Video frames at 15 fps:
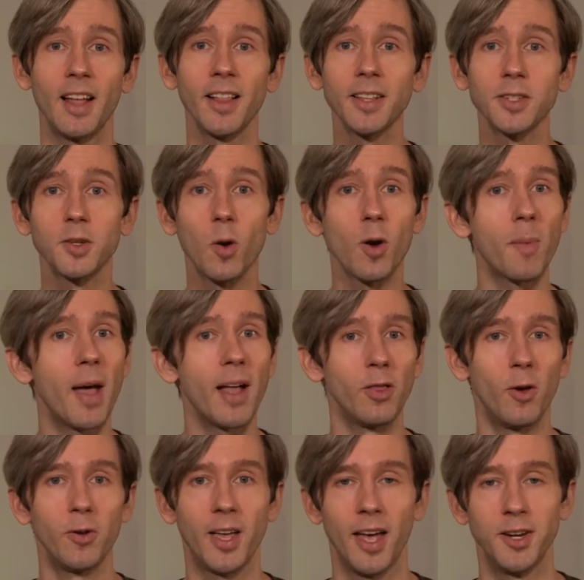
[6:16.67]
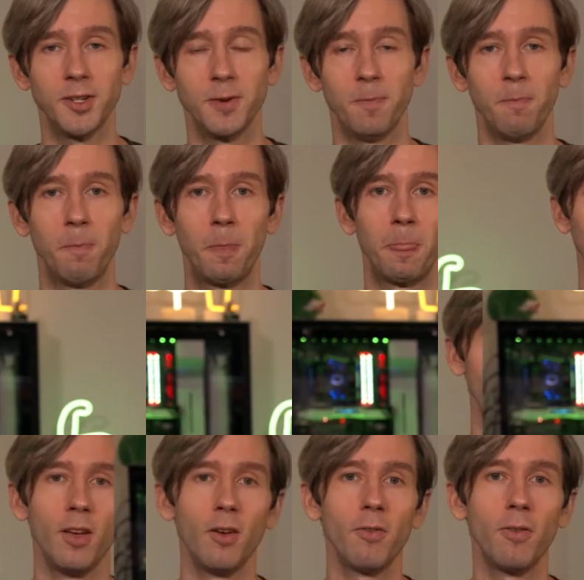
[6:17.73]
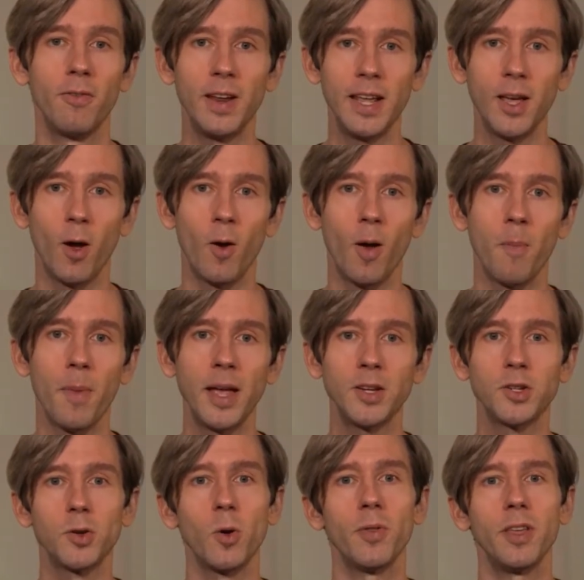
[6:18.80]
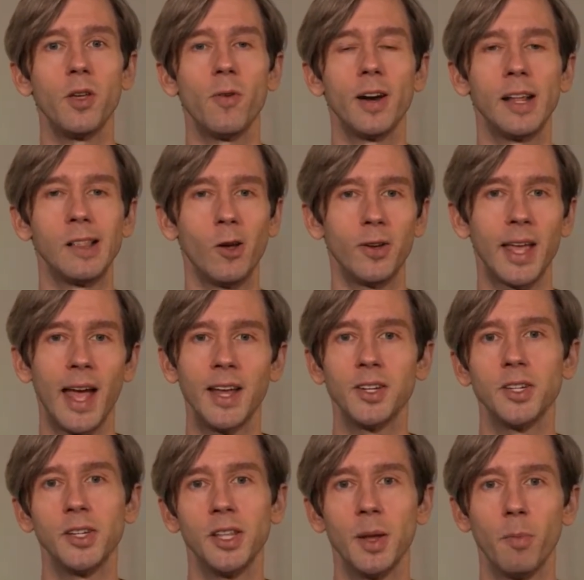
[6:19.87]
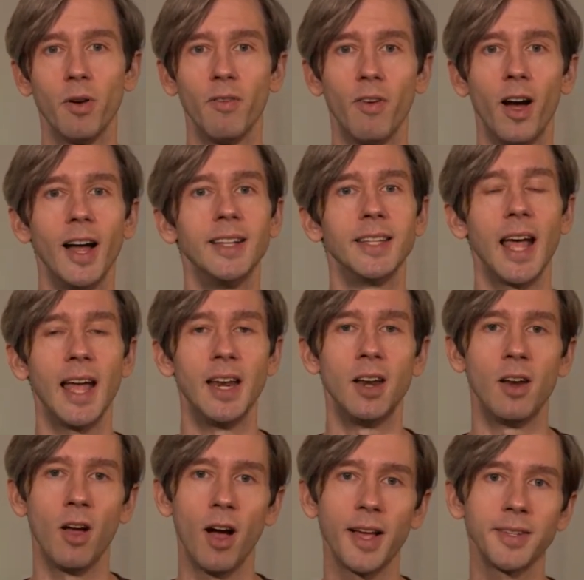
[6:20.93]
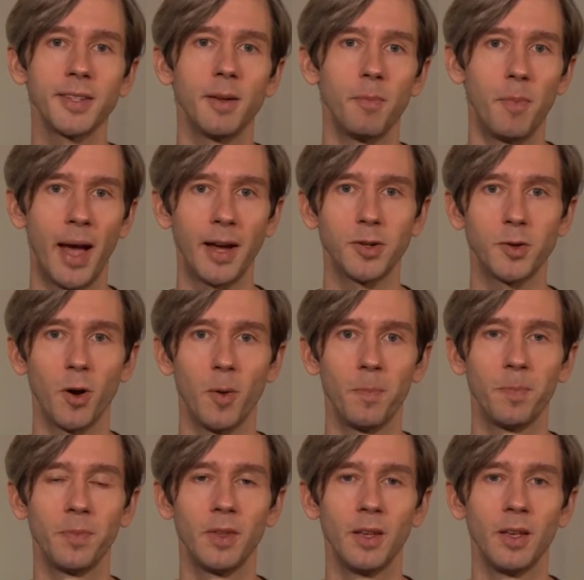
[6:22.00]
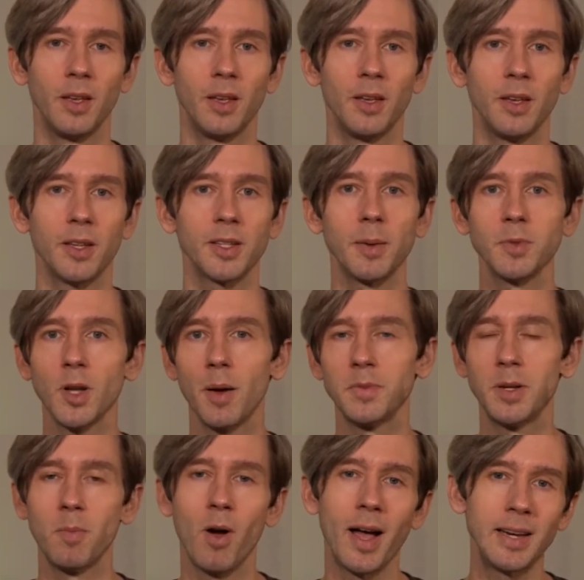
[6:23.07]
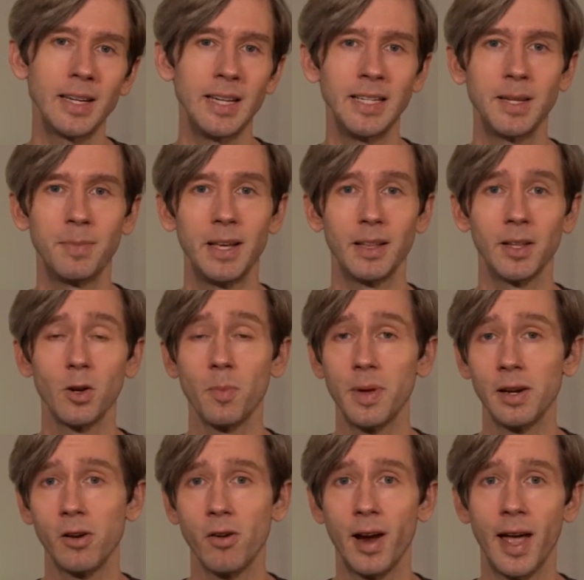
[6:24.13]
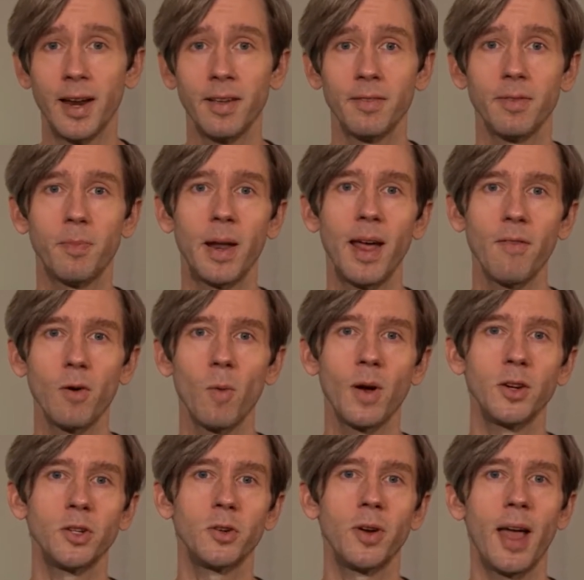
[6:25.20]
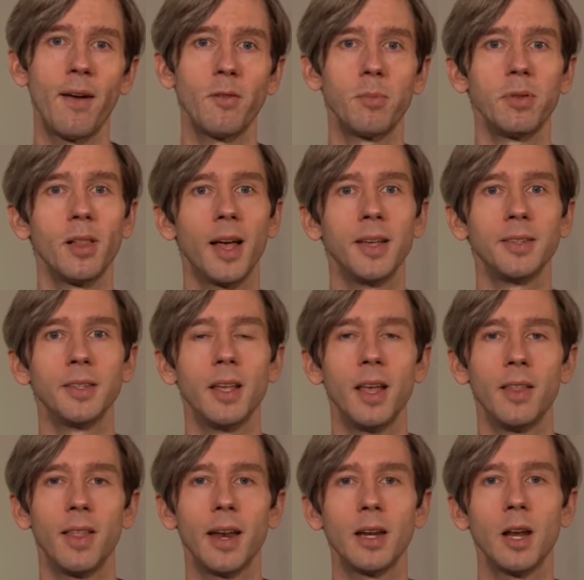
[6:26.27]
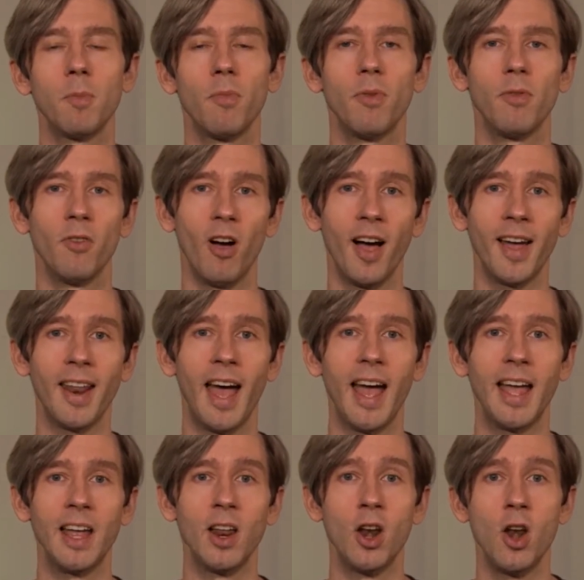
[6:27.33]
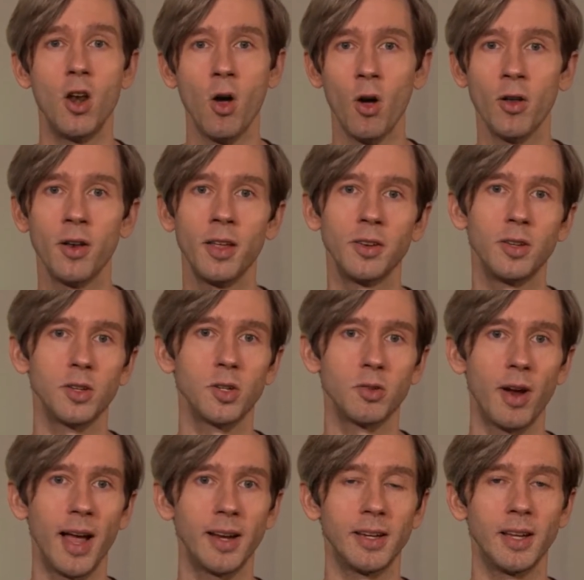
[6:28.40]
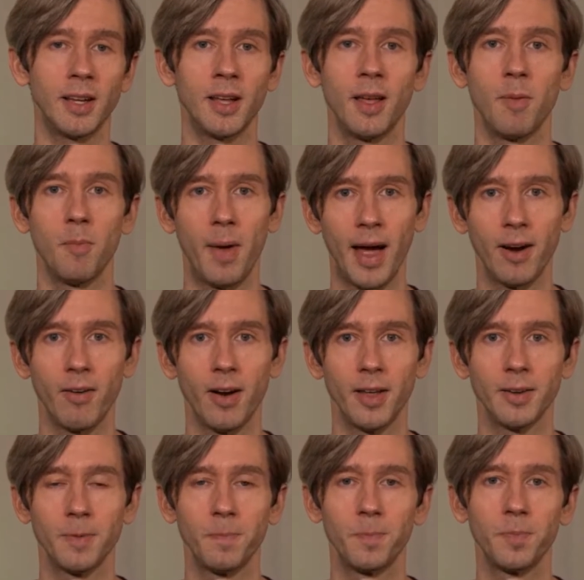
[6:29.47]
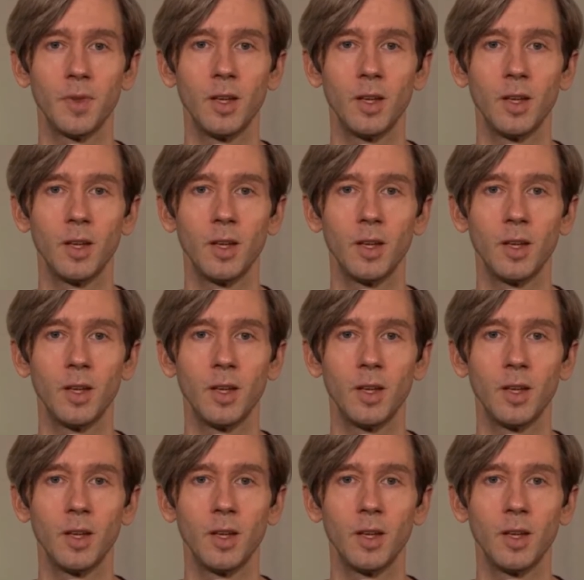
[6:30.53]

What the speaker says: Now let's talk about location. For video, make sure that you're in a location that provides a nice backdrop. Sometimes you might need to be a little bit creative, but everyone should have a place that can provide a non-distracting background.